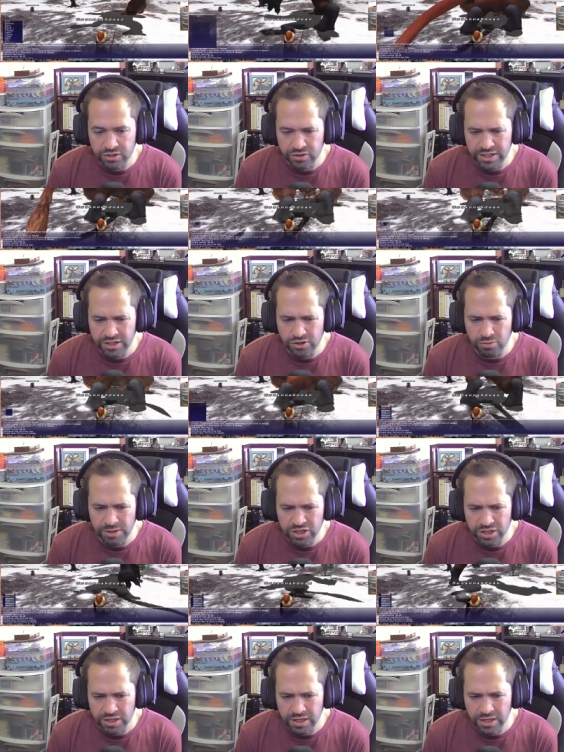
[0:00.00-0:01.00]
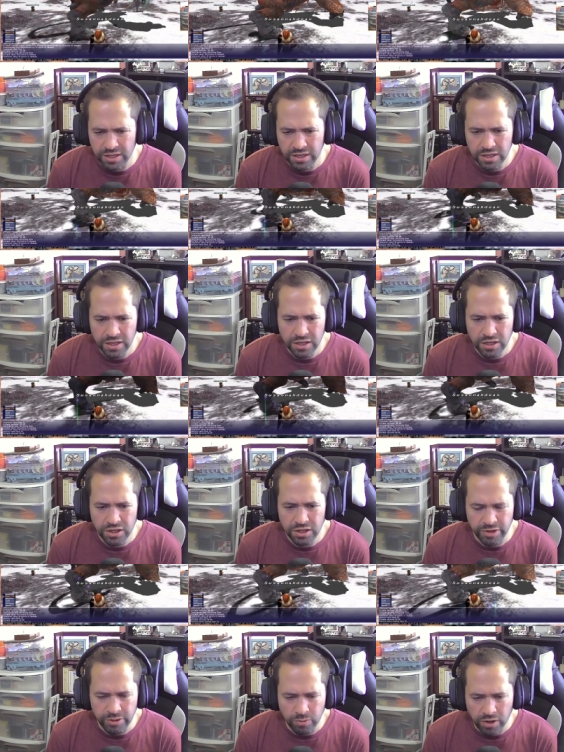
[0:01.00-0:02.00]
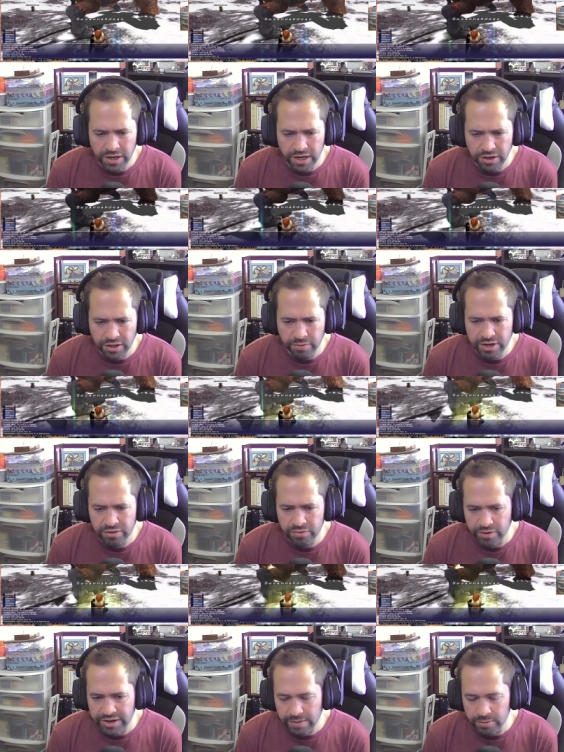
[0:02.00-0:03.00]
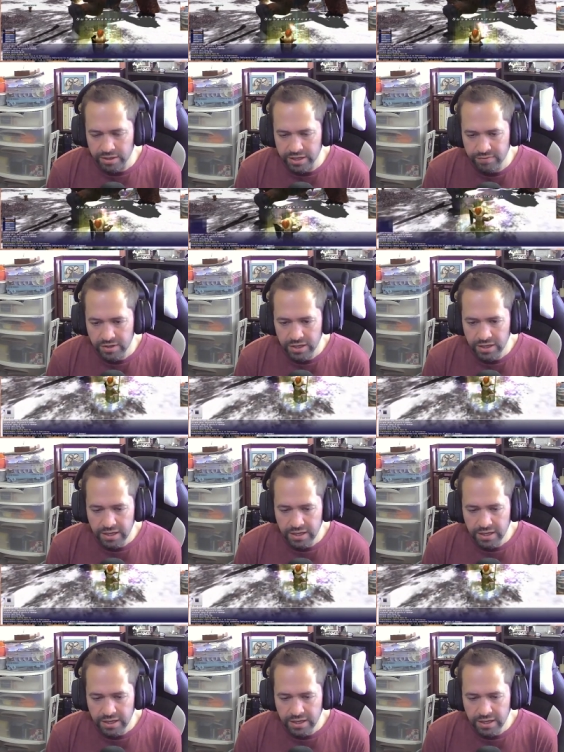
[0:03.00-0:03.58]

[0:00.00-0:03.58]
You'll need to do mission 3-1 and 3-3, I believe,